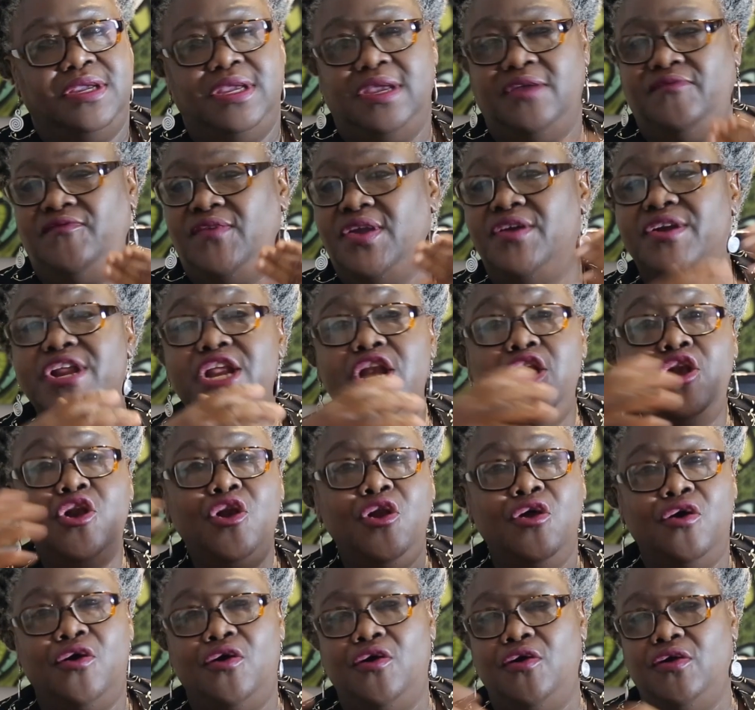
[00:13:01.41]
a very
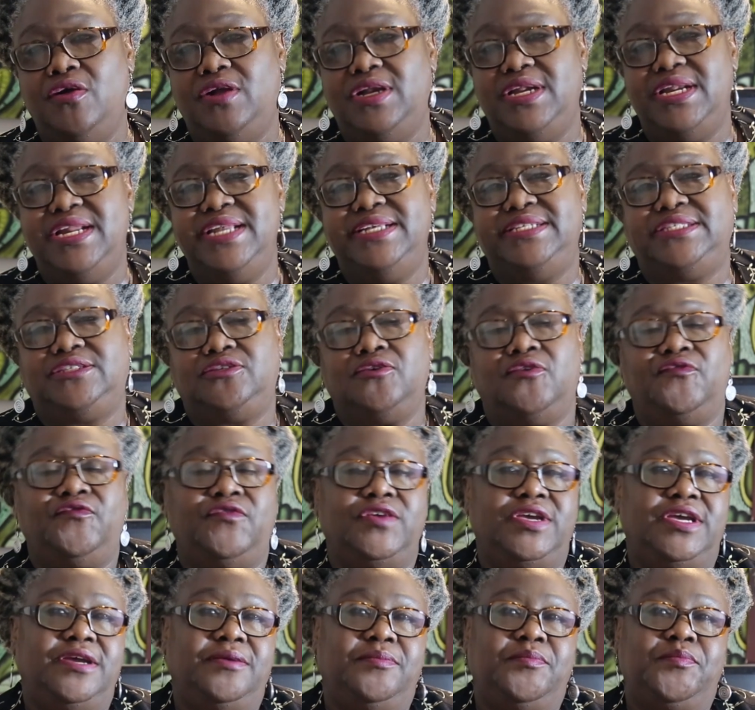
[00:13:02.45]
long list of
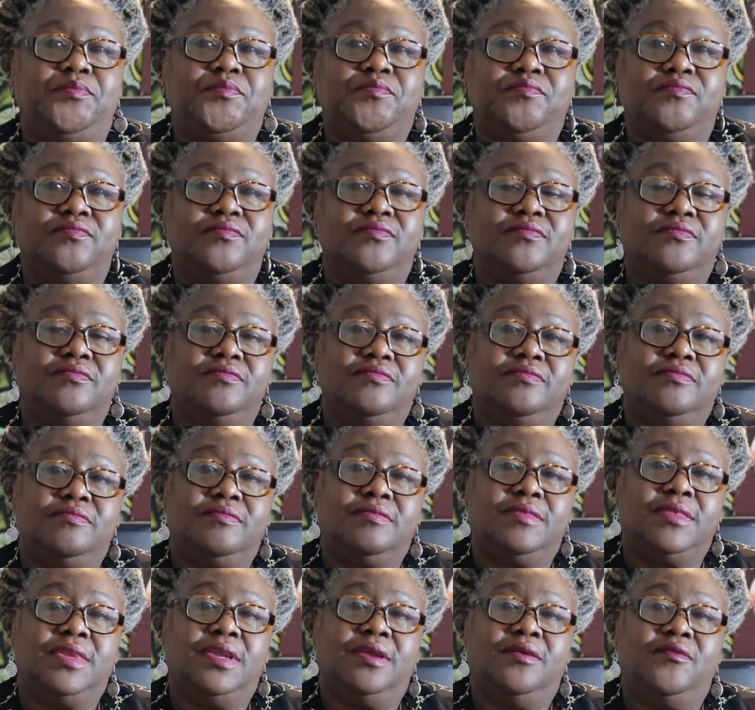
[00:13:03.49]

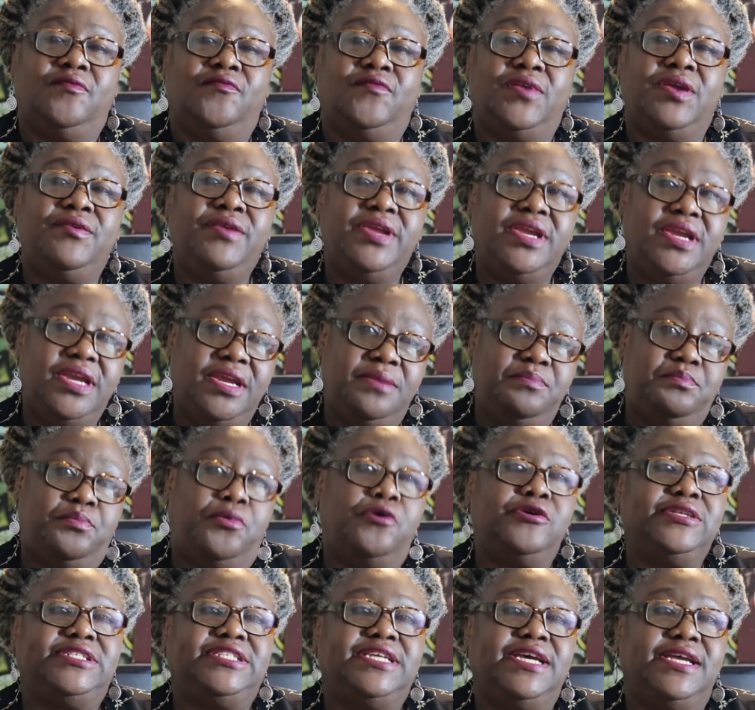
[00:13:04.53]
very
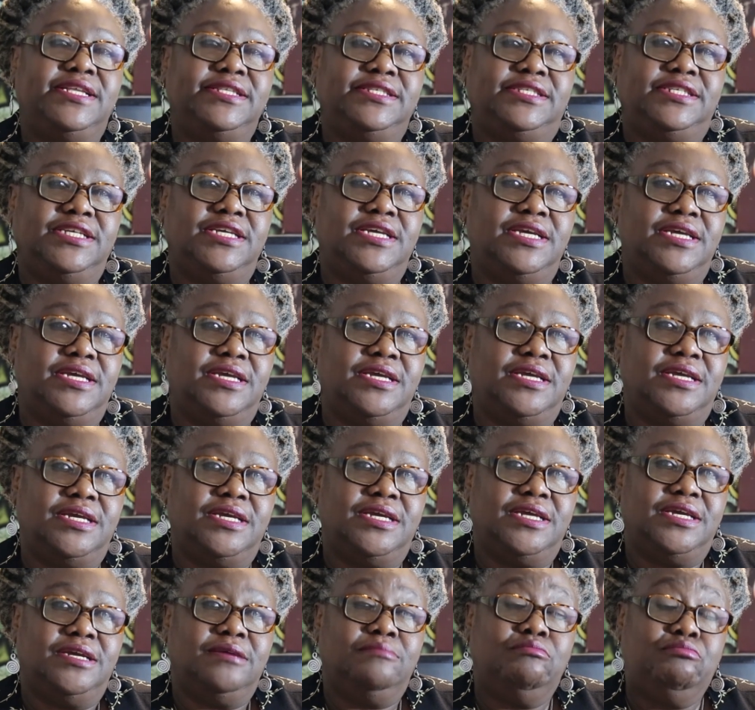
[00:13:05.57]
important
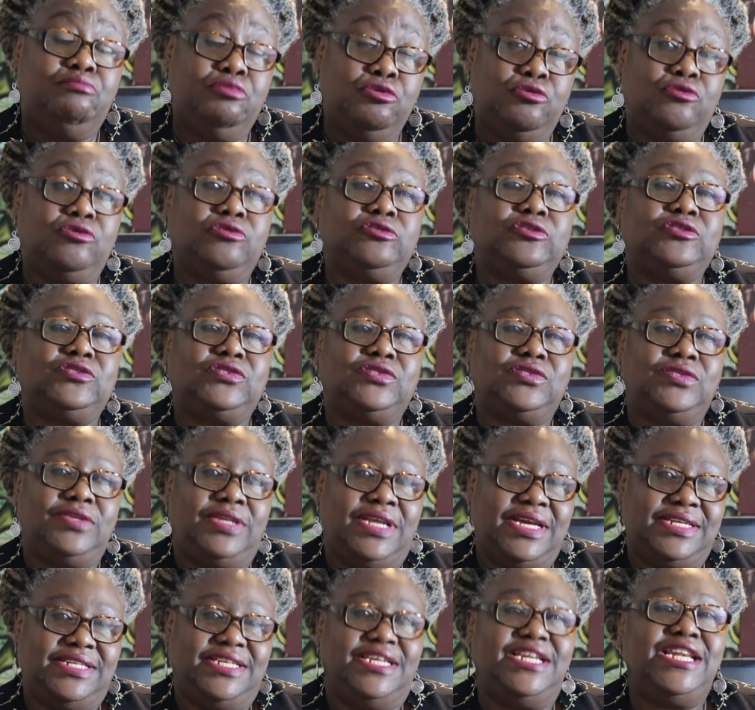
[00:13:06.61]
books
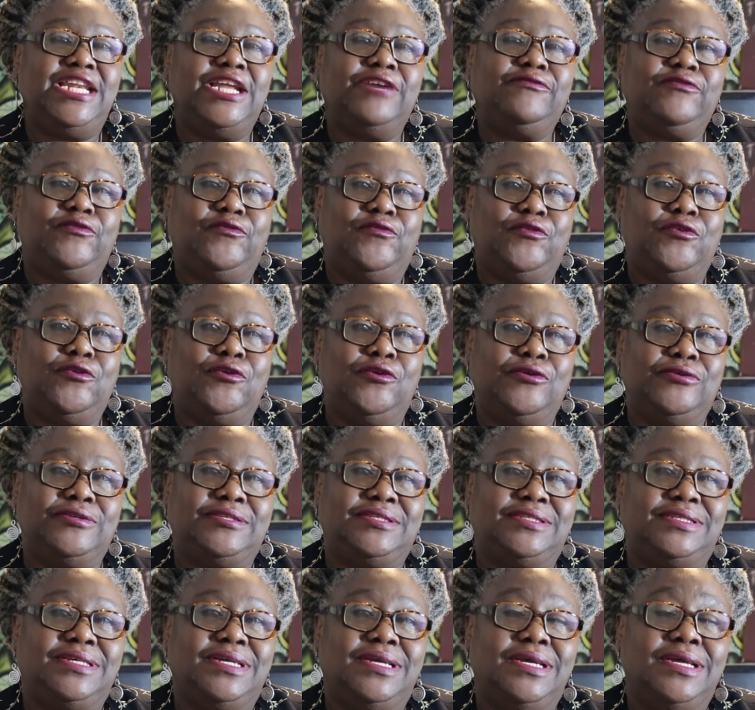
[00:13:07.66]
that he left for
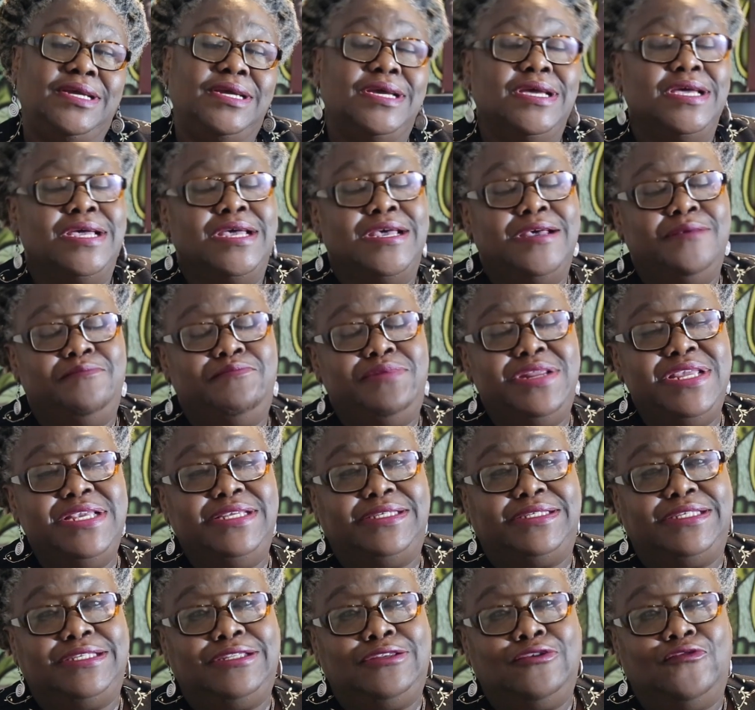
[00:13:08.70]
us.
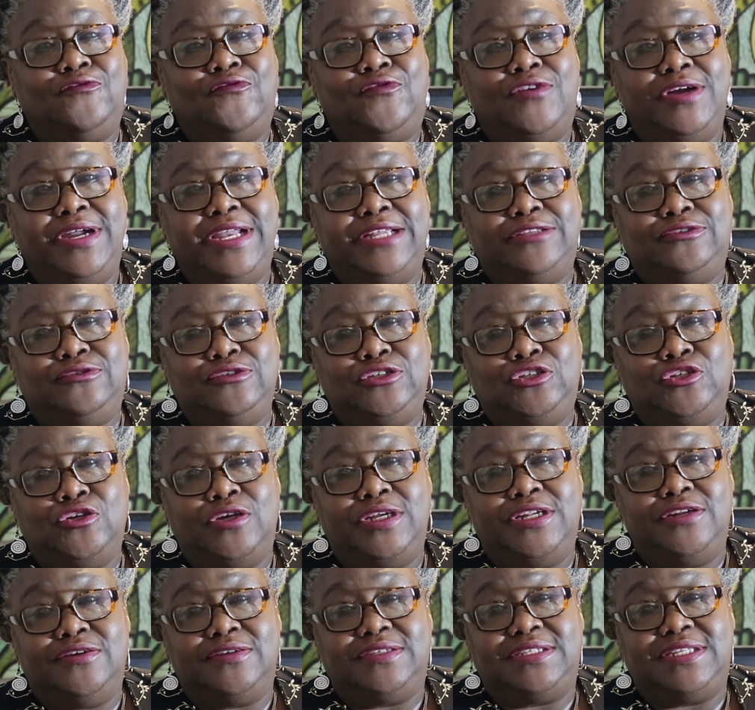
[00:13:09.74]
Please don't forget to
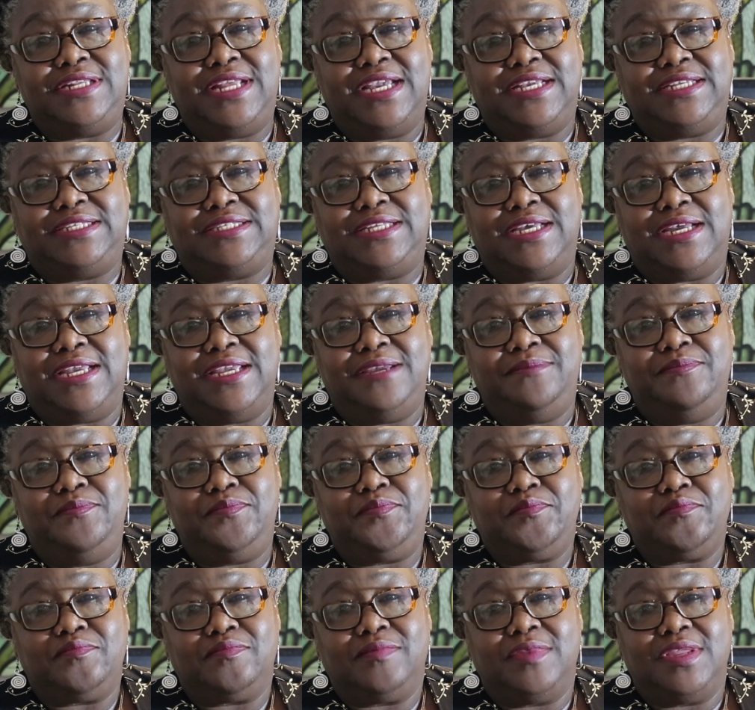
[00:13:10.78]
join us next time,
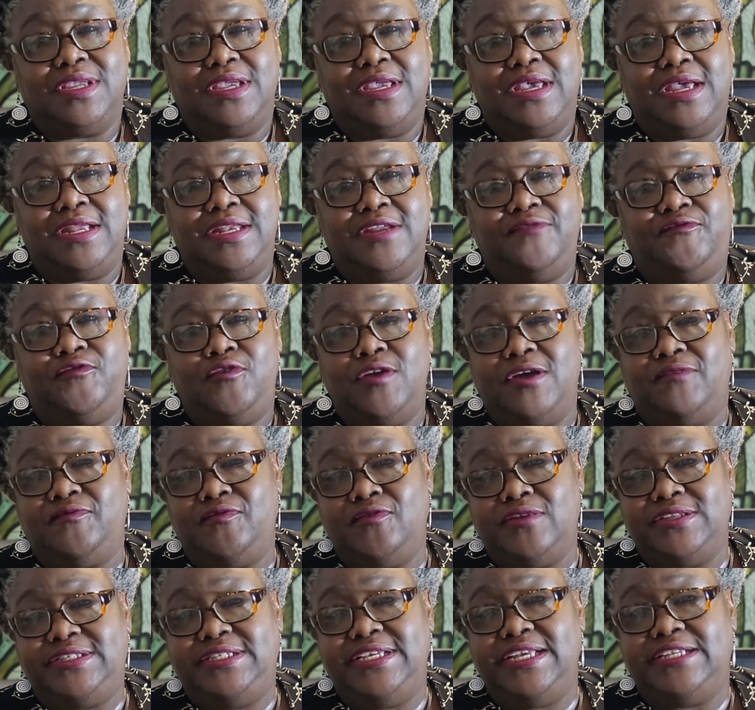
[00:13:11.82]
and if you have
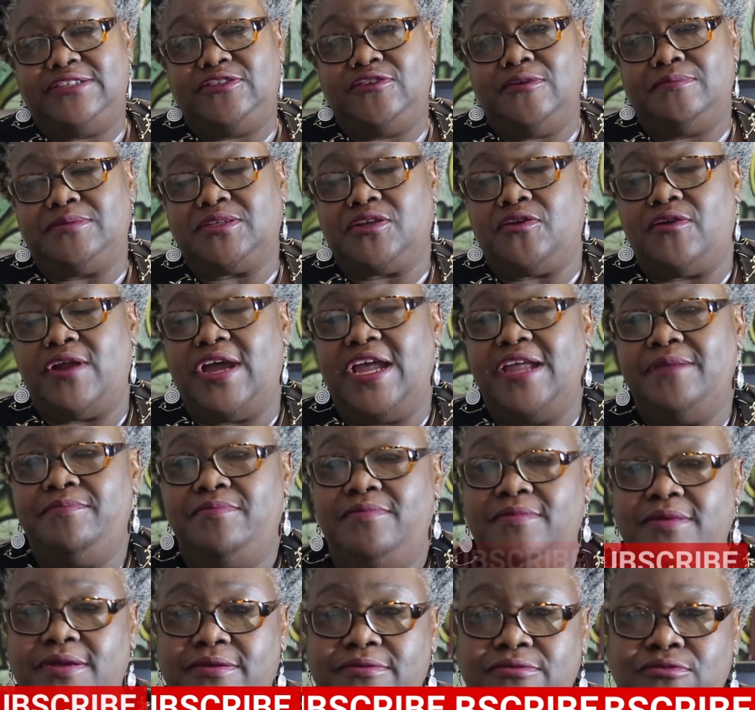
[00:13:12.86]
not yet subscribed,
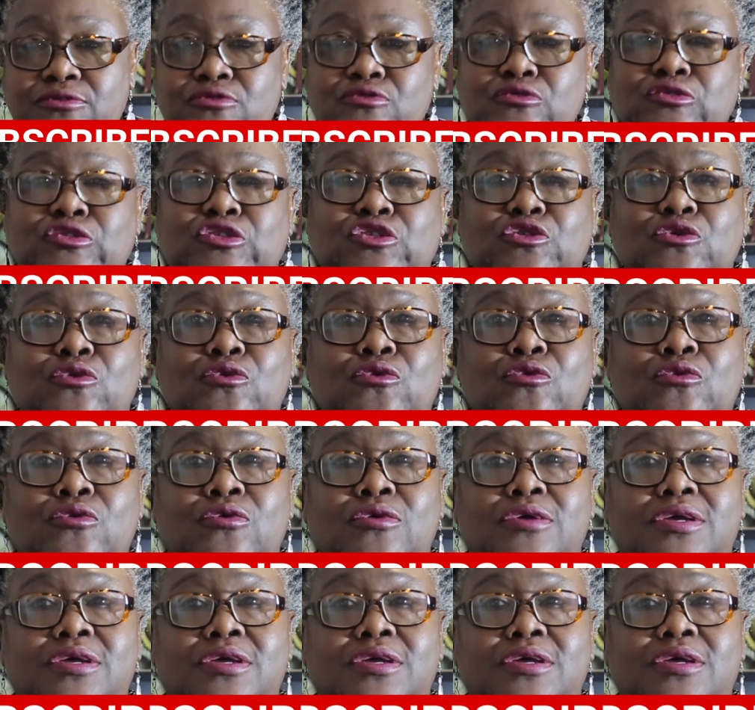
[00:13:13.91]
do so,